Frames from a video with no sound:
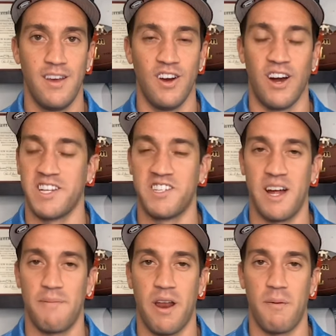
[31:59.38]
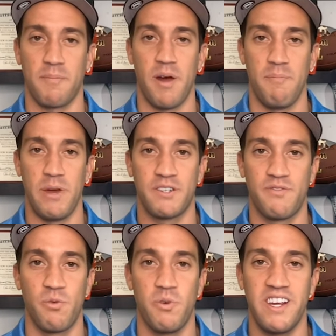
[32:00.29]
All right, it's time now to make my picks
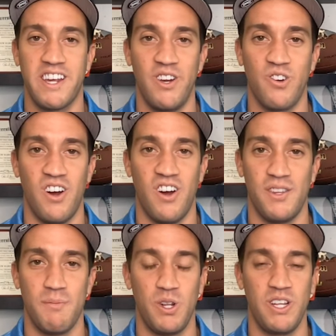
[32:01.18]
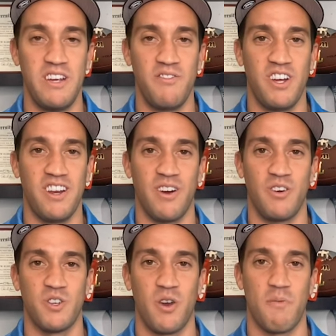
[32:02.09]
for the week here on the Bleav in
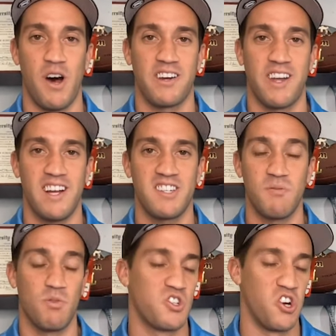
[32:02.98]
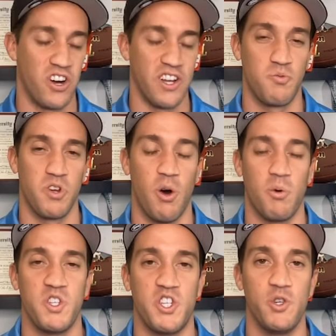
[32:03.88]
Arizona podcast, and we'll start, as we
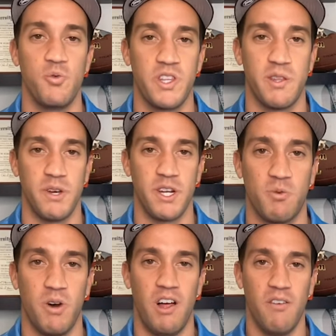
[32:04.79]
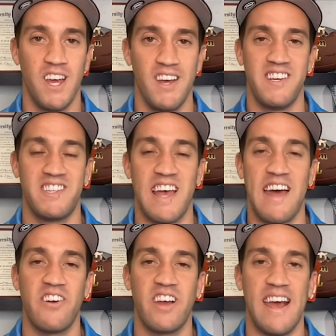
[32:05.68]
always do, with the 12. The
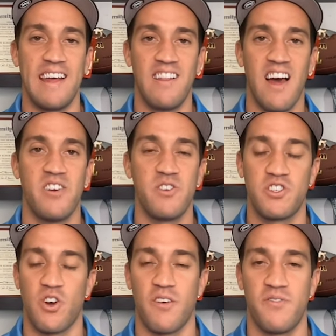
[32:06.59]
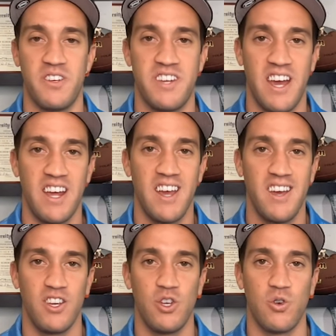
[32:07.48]
Saturday headliner to start off the day,
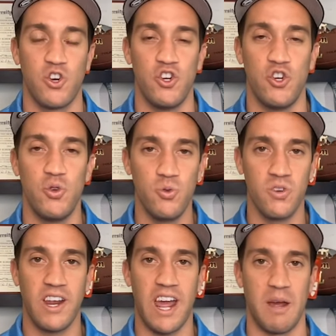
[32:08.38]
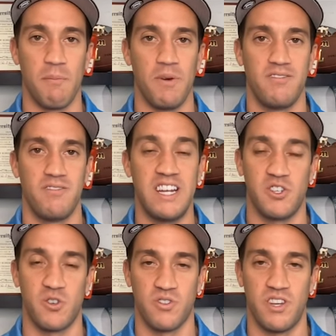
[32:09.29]
your noon game.
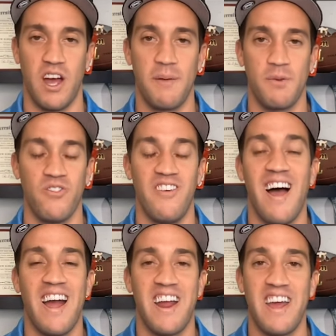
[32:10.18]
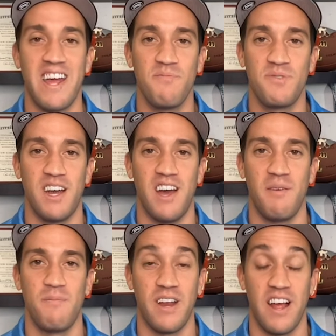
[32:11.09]
Eastern time, your 9 a.m.
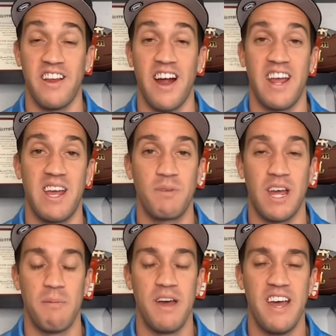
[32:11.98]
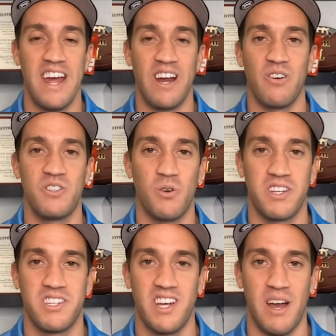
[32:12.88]
game,
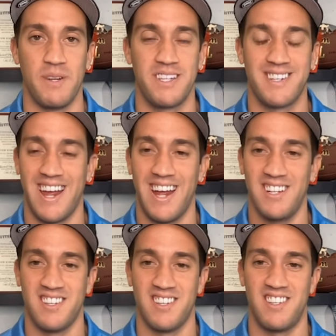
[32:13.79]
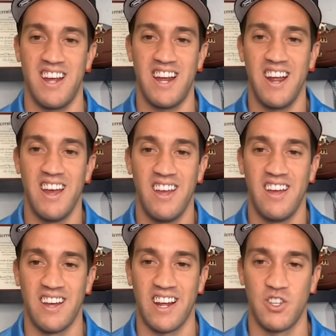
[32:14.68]
Arizona time. It's Kansas State
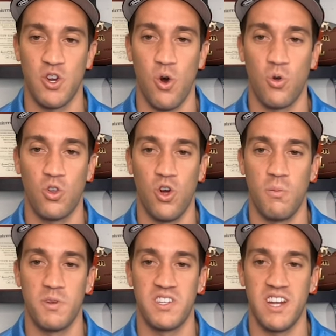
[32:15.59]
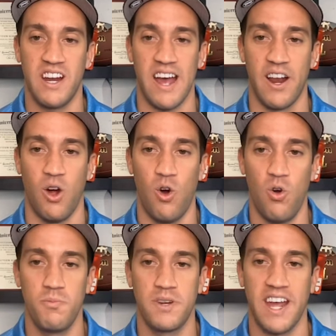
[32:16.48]
against Oklahoma State at
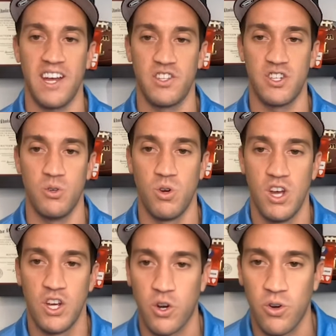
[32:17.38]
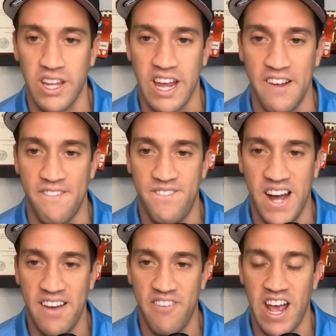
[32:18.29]
home. KSU currently a
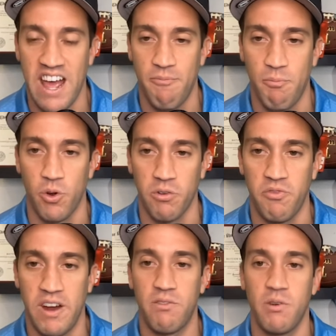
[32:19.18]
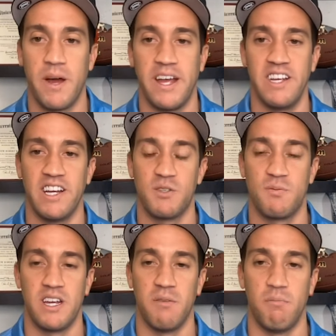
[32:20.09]
5.5-point favorite by
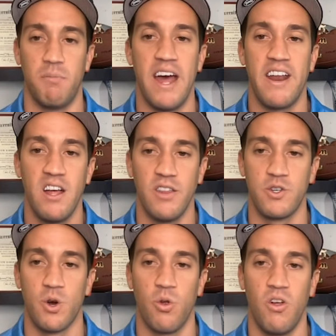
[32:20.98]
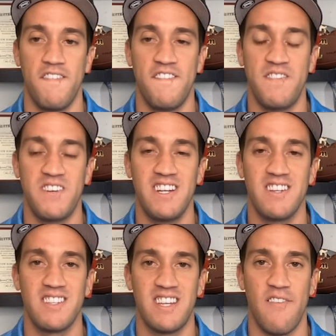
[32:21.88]
ESPN Bet. The total
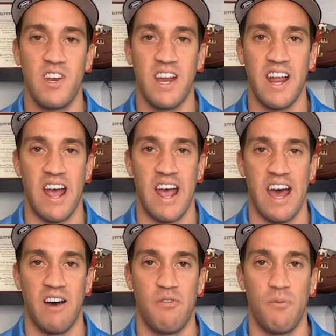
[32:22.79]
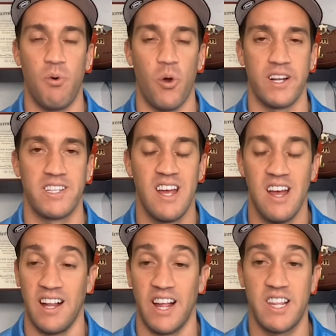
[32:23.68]
57.5 points.
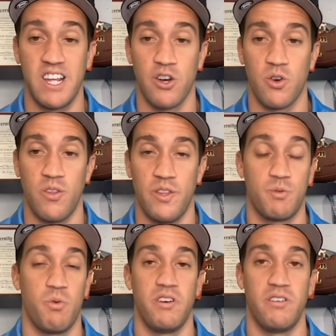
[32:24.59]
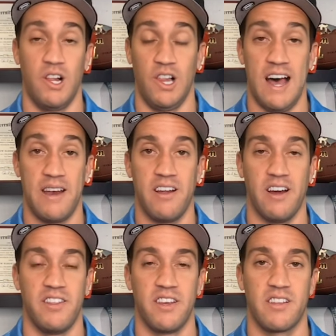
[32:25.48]
I like the under on this one a lot.
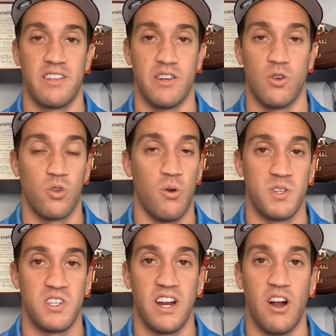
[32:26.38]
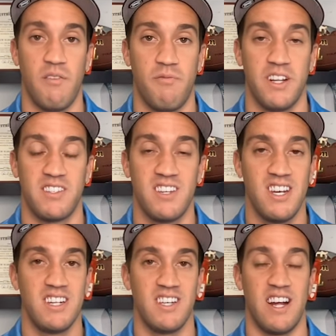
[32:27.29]
I think that Oklahoma State offense
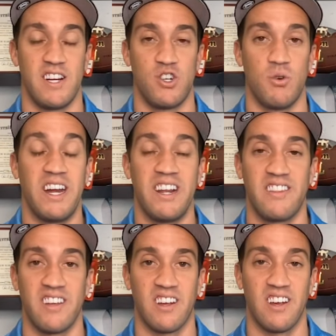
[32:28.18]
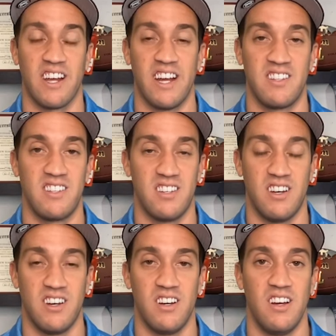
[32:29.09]
did not show anything against
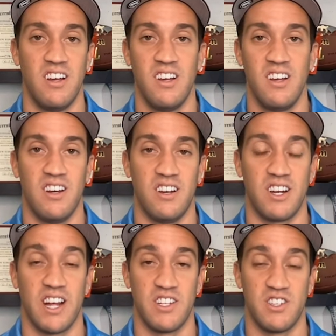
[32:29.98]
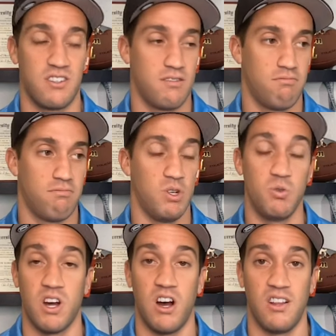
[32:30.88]

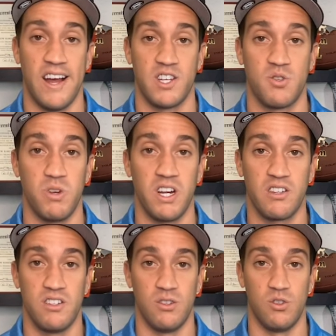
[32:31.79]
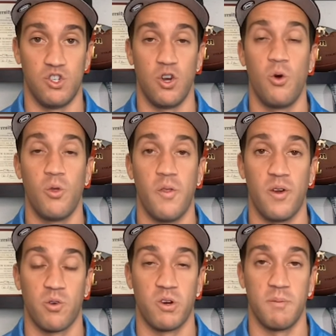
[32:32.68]
Utah last week to show that
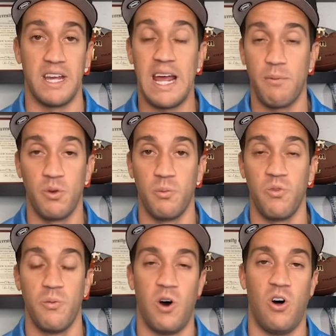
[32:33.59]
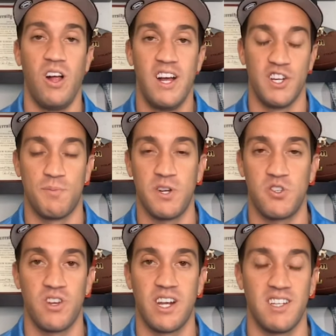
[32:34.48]
they're going to be able to move the ball,
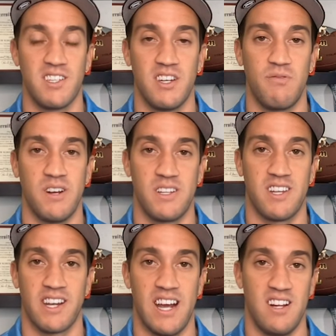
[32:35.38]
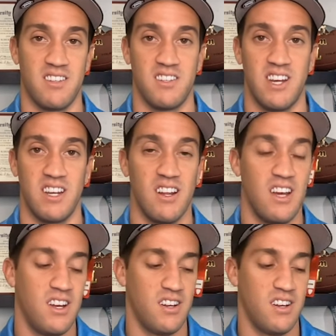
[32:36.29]
especially against a defense like Kansas State.